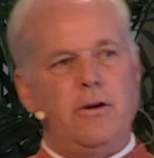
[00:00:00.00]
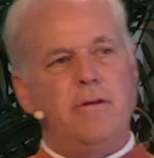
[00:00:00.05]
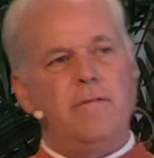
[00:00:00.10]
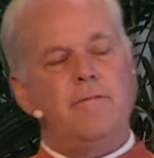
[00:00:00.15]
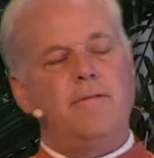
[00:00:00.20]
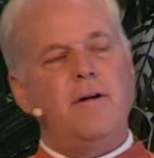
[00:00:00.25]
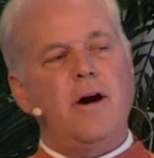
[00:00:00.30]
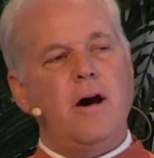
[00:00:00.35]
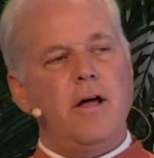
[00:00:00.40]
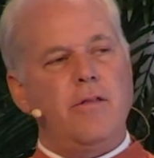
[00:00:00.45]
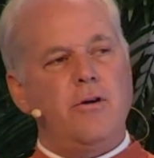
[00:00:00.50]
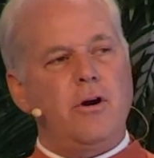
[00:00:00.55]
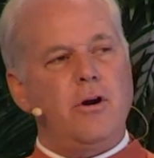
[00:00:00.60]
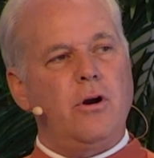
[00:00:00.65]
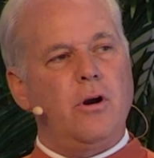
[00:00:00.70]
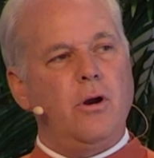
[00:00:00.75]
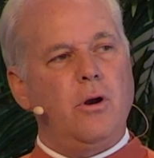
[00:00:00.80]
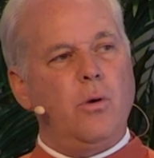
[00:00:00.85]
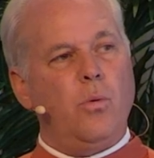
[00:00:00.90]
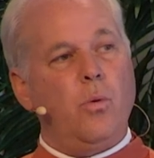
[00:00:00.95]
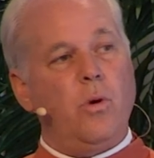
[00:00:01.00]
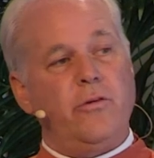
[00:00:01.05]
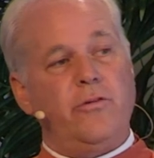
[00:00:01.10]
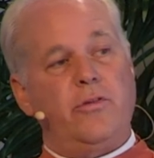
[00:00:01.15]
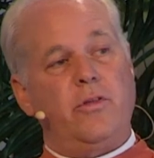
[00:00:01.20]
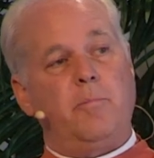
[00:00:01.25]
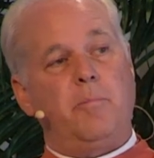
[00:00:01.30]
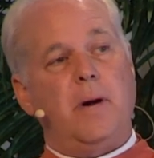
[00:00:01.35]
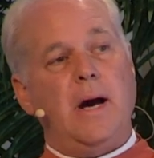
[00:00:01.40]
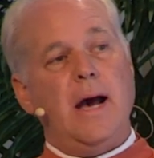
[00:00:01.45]
and her father
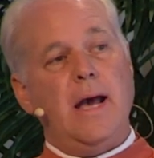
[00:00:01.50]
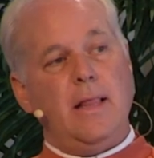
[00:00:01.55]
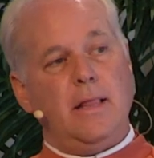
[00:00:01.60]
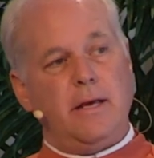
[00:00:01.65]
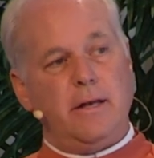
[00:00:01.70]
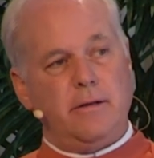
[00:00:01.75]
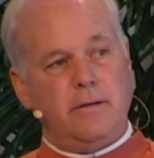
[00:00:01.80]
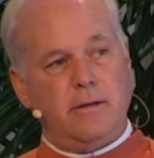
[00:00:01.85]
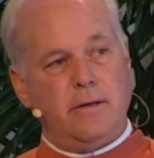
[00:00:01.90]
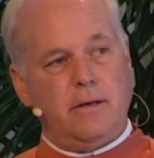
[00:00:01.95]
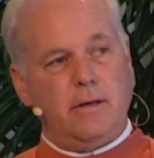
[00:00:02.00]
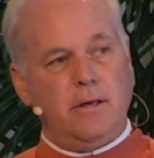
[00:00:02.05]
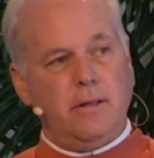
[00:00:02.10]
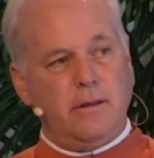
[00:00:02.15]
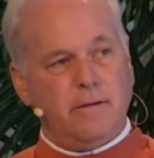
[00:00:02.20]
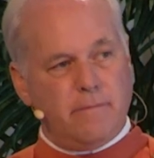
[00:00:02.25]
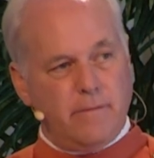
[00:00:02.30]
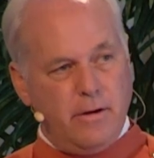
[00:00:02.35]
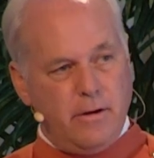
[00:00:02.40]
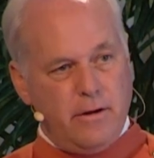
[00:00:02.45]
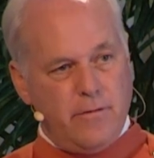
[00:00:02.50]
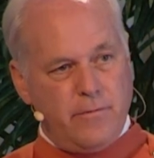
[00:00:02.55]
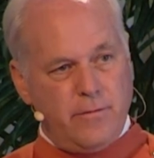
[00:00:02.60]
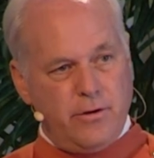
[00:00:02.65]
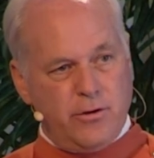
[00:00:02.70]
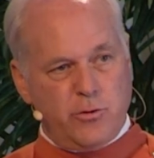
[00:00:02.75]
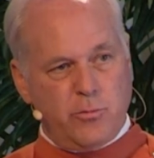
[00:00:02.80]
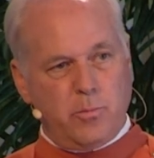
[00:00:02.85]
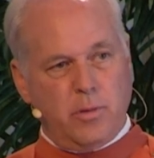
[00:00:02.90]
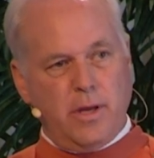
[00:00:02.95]
was the pilot in the very
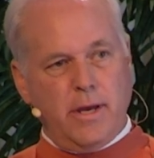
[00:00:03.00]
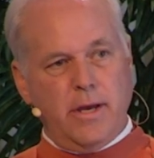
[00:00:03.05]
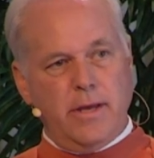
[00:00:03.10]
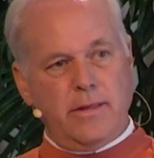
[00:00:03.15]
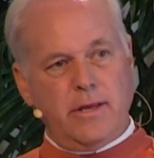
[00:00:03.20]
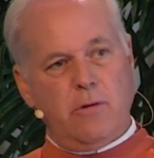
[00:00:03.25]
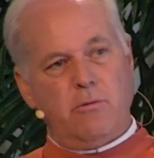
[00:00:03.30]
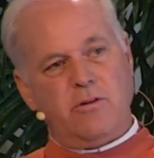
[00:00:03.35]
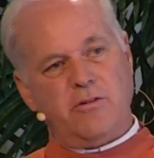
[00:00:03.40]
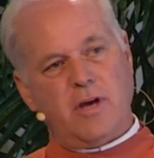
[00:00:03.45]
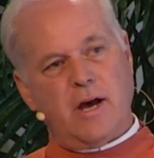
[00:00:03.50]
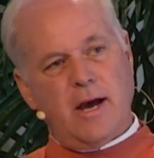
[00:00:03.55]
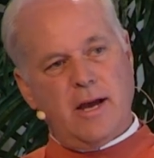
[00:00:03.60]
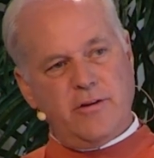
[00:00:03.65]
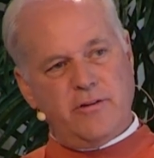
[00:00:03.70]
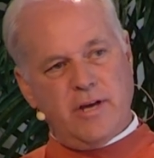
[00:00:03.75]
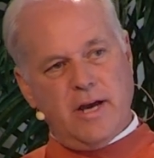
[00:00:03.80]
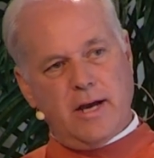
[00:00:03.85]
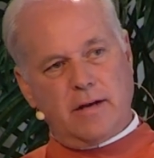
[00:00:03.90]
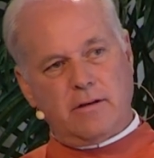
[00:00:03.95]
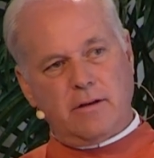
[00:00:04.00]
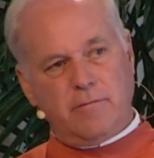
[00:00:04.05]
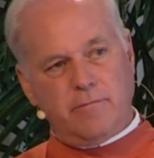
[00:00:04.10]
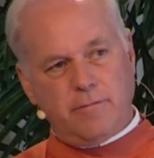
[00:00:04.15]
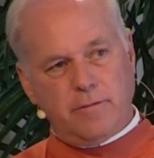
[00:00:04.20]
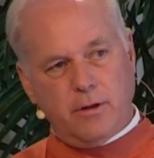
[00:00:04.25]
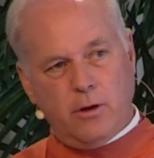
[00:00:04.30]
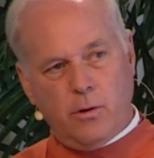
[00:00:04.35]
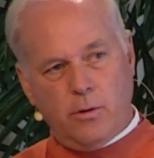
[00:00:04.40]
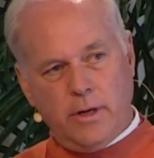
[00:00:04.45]
first plane that was hijacked
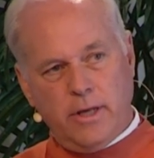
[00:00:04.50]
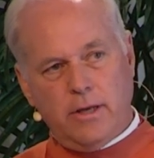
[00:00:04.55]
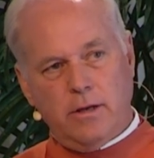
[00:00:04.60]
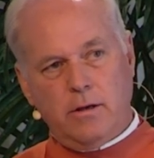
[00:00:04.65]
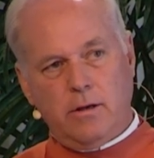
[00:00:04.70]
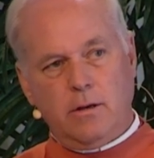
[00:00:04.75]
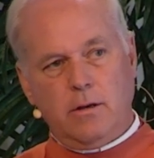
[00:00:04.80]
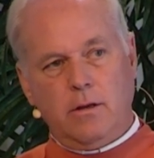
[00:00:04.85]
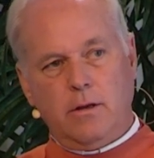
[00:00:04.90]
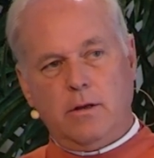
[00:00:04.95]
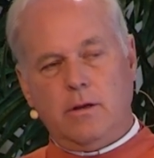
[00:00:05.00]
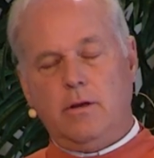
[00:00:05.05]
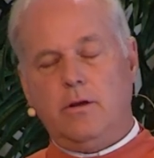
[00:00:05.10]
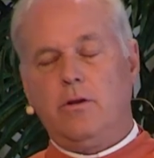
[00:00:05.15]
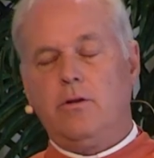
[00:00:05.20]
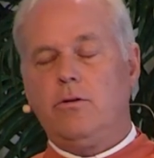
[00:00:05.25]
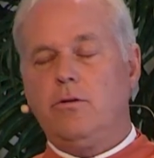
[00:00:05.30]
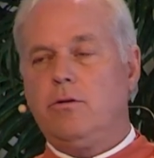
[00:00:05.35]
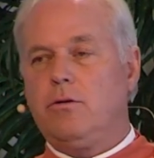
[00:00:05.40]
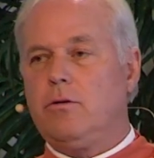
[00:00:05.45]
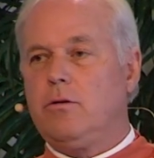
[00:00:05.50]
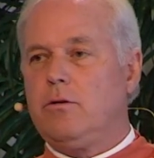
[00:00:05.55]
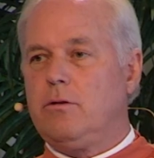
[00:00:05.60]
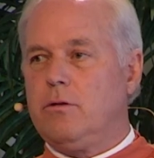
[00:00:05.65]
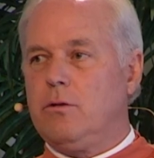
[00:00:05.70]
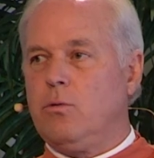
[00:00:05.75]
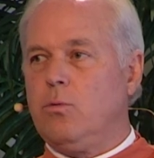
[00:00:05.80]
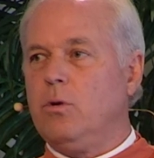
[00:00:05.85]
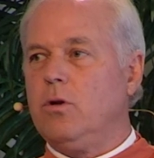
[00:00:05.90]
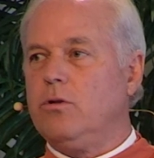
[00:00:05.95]
and flown in
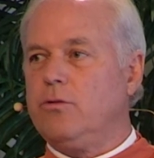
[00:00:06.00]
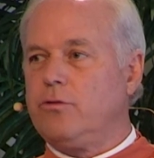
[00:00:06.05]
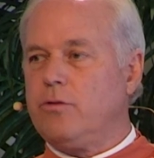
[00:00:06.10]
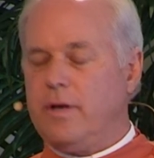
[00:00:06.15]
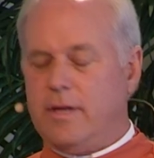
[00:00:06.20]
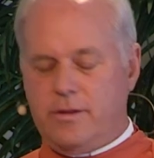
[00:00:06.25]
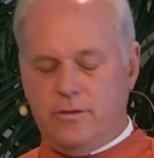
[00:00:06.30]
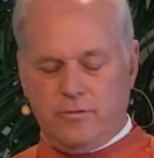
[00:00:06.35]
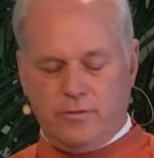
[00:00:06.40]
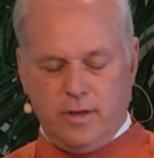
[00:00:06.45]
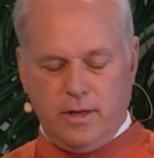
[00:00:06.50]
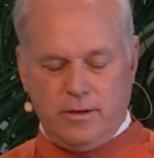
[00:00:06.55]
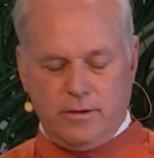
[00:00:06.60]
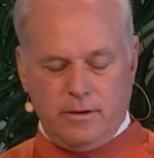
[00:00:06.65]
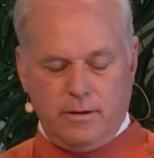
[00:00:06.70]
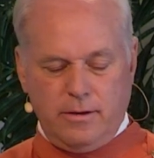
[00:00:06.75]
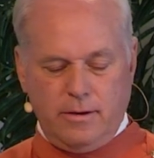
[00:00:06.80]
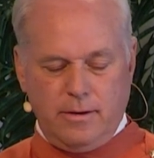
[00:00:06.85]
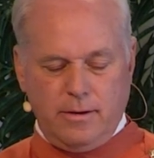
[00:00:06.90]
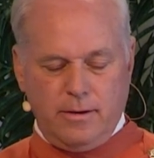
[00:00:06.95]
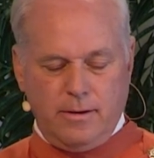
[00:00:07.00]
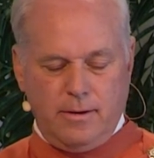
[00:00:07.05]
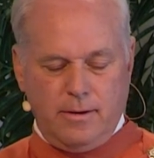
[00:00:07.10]
to the World Trade Center.